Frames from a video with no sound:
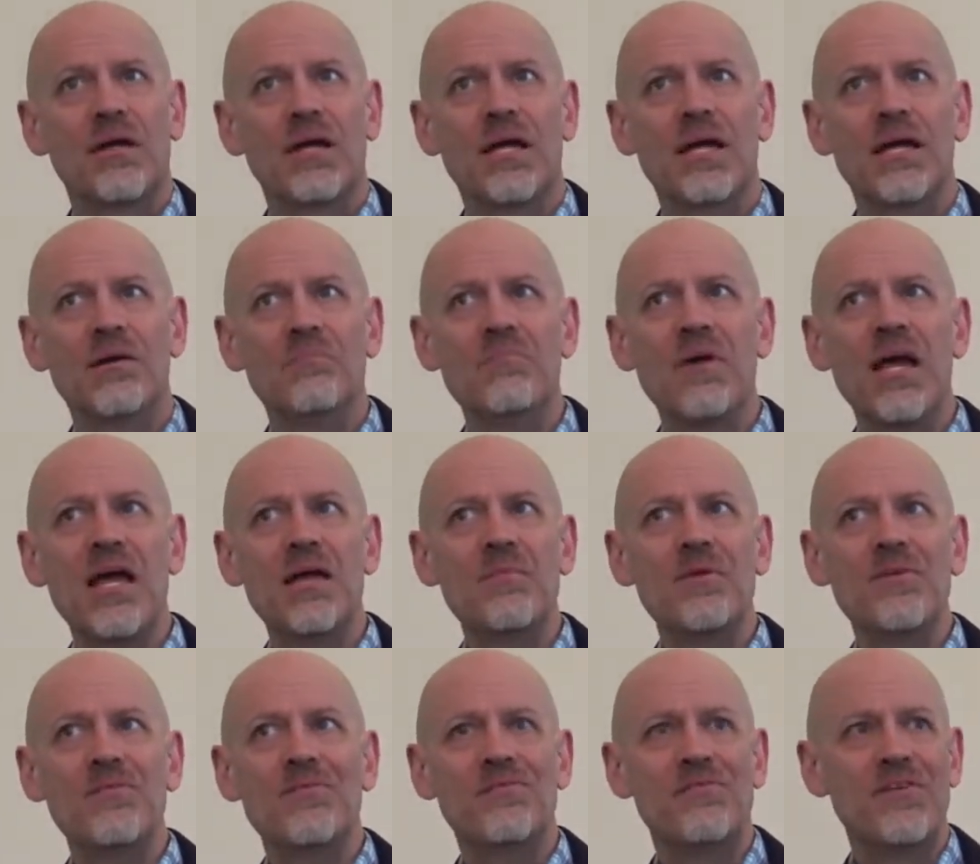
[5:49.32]
it
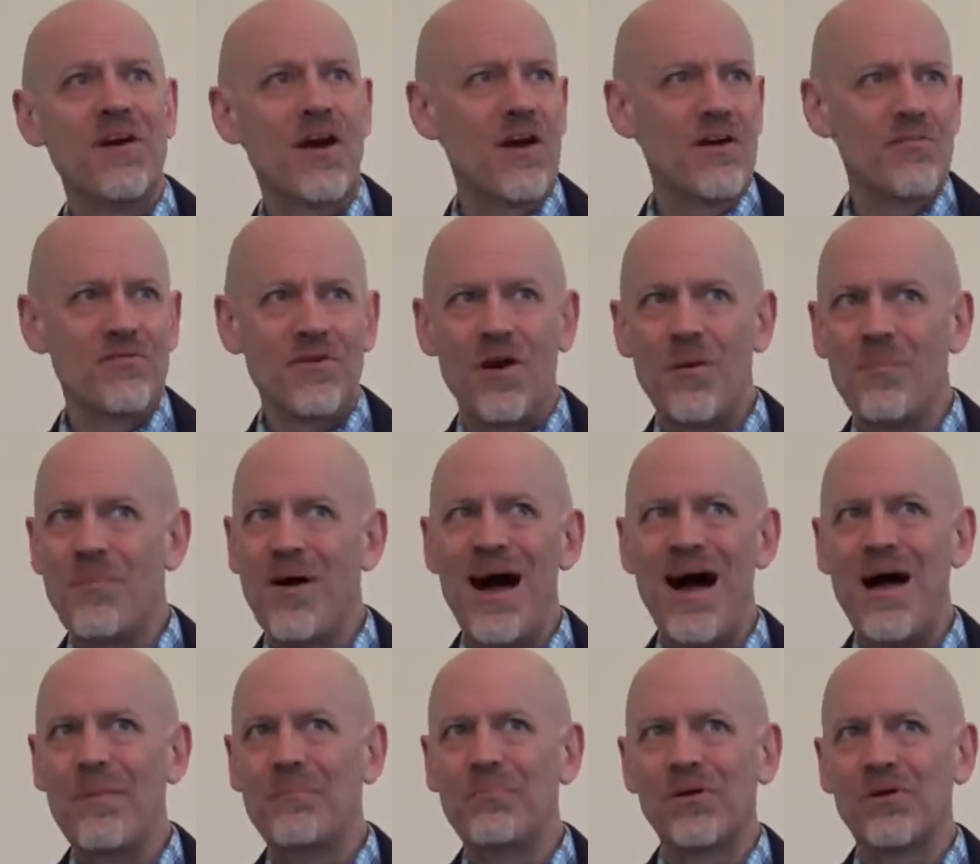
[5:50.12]
may be very, very
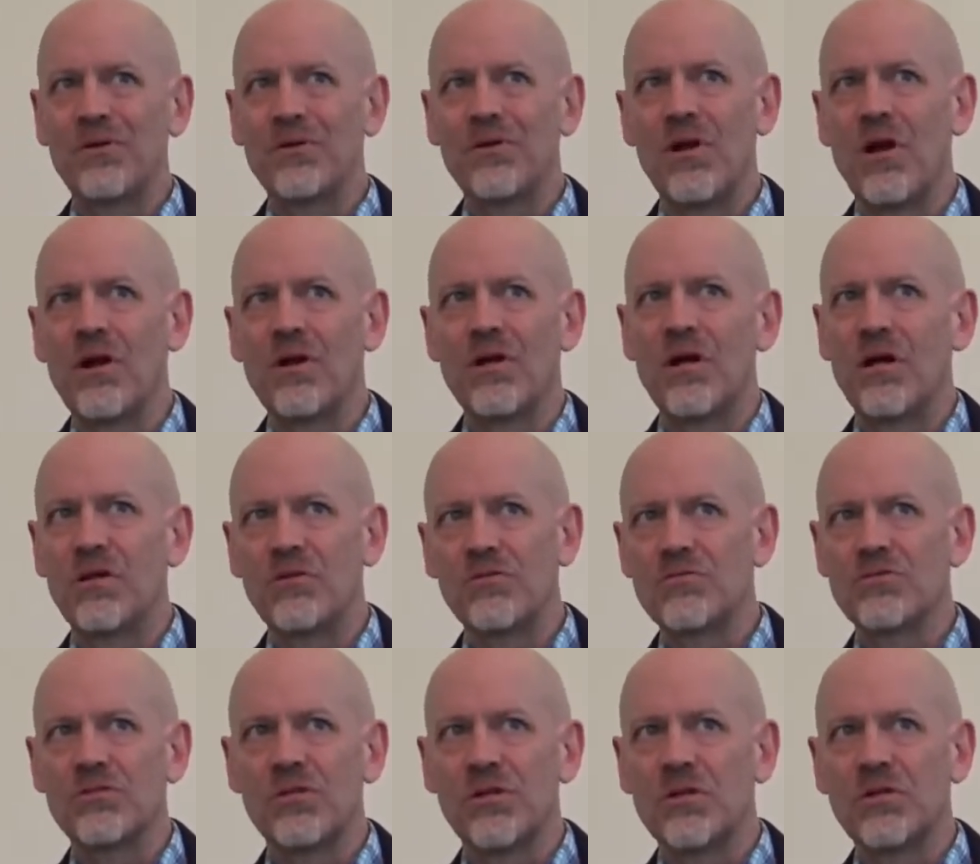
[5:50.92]
popular in our
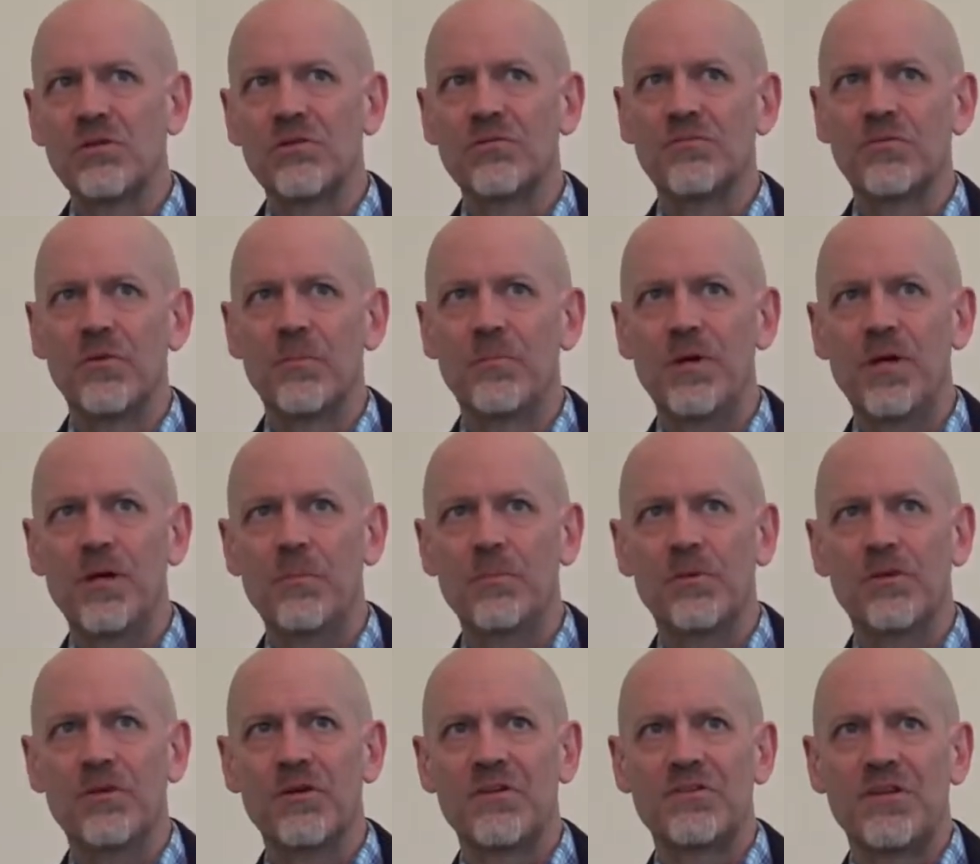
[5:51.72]
culture for
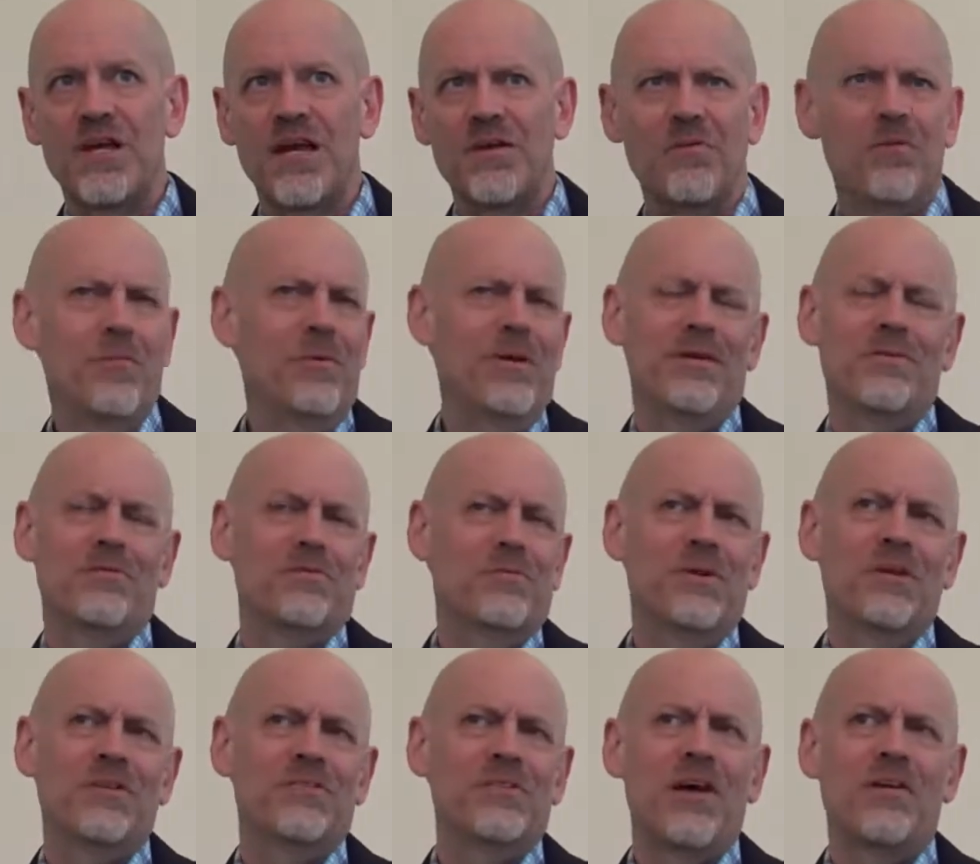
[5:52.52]
people to say, well, we
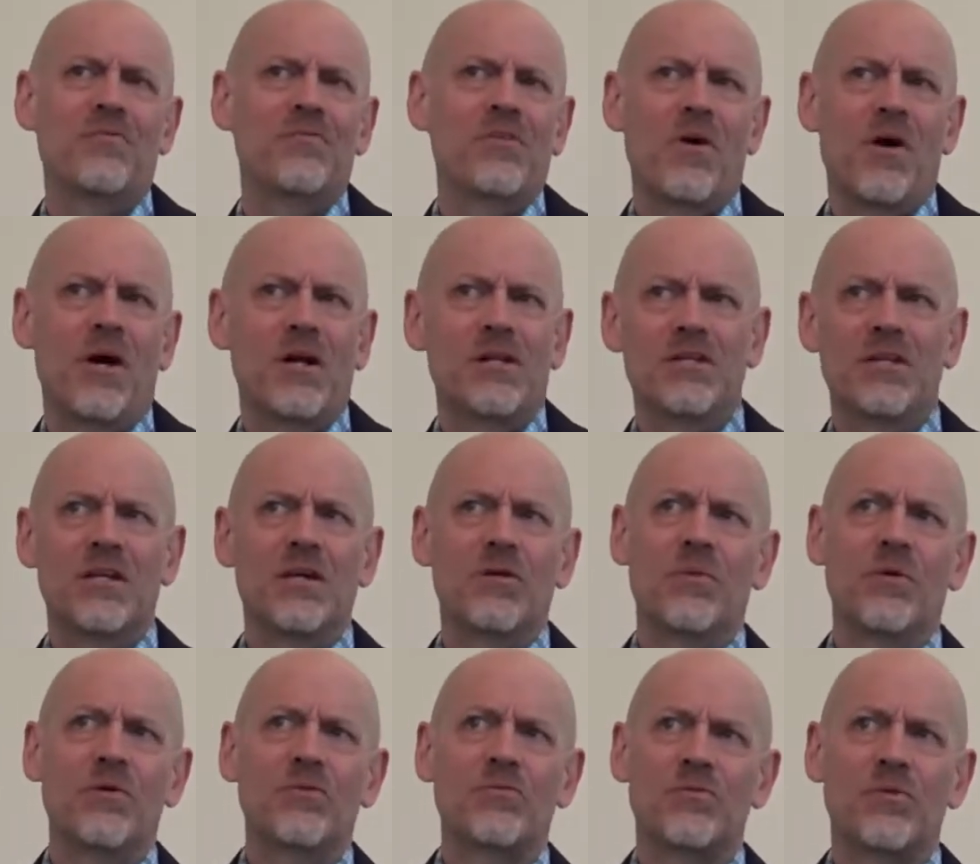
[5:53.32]
just have no
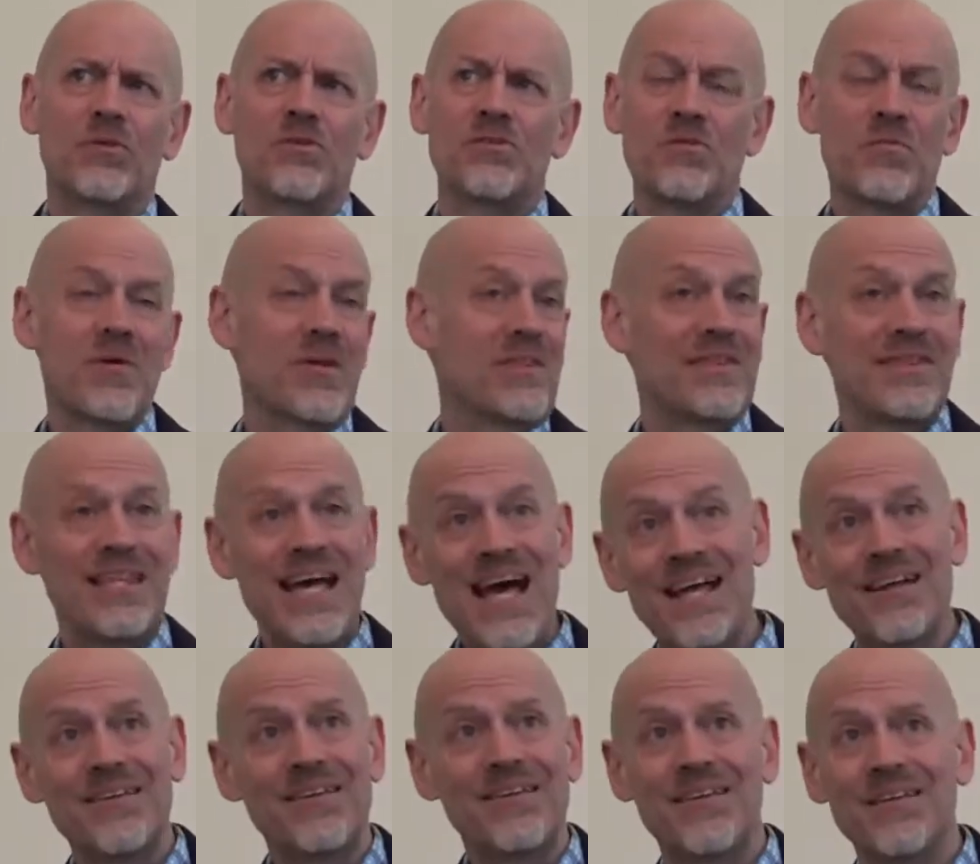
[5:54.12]
idea what was originally.
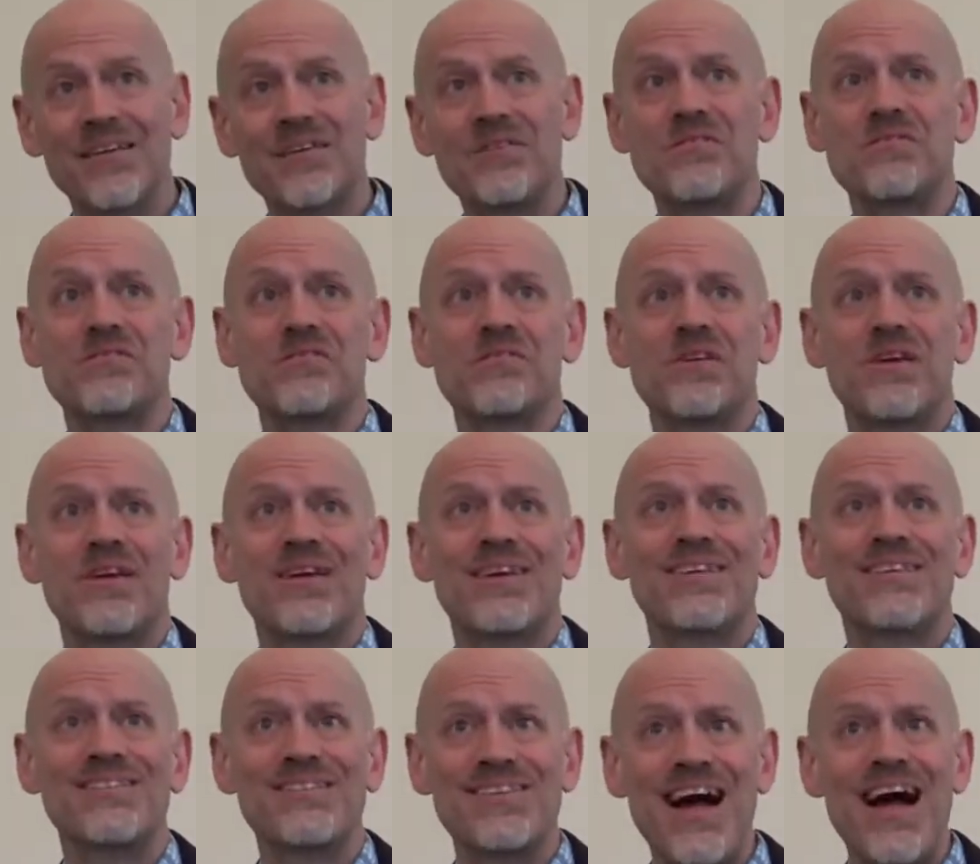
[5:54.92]
That is
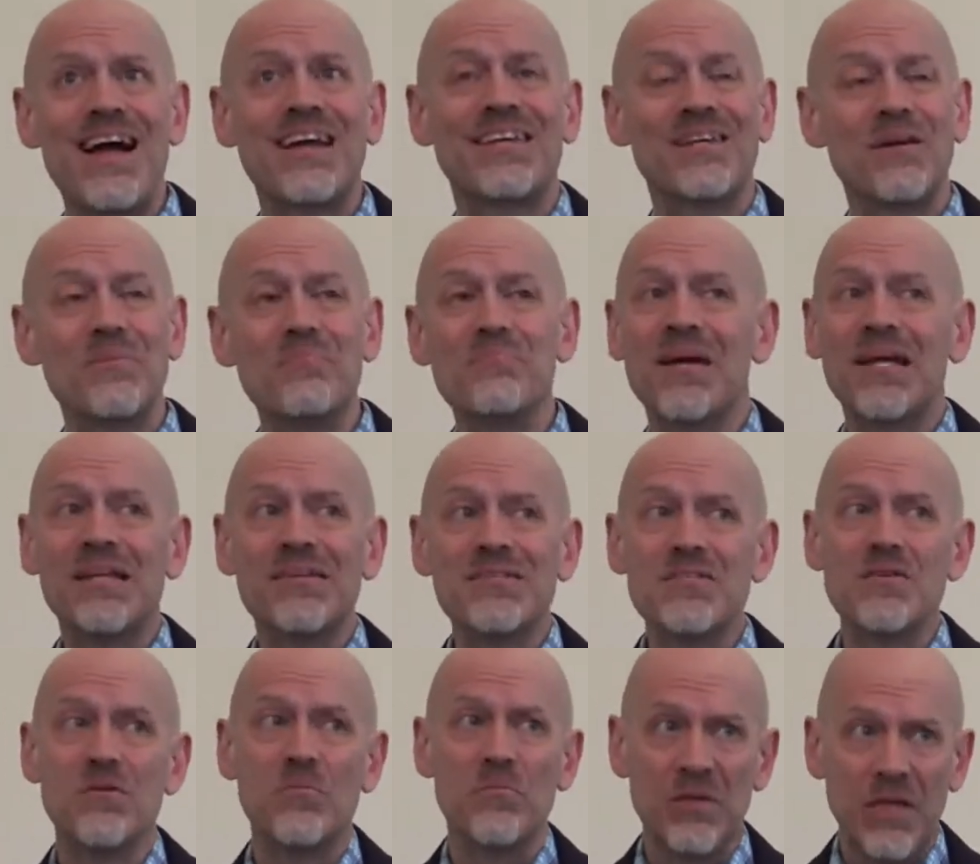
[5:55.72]

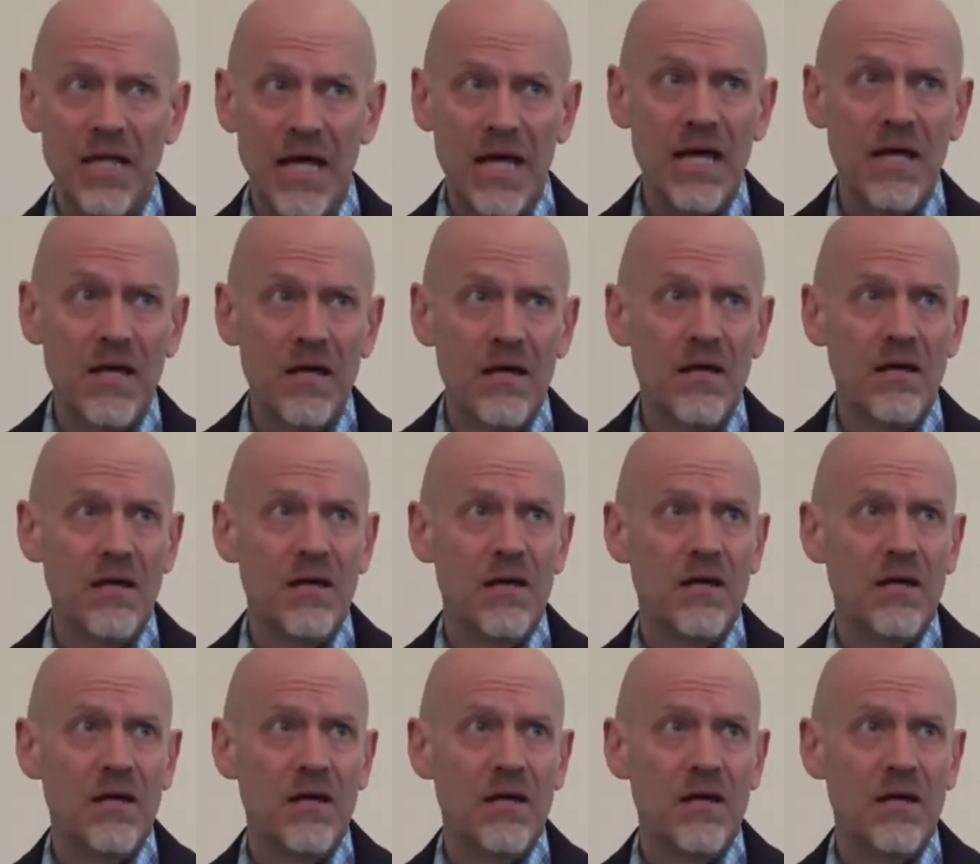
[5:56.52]
documentably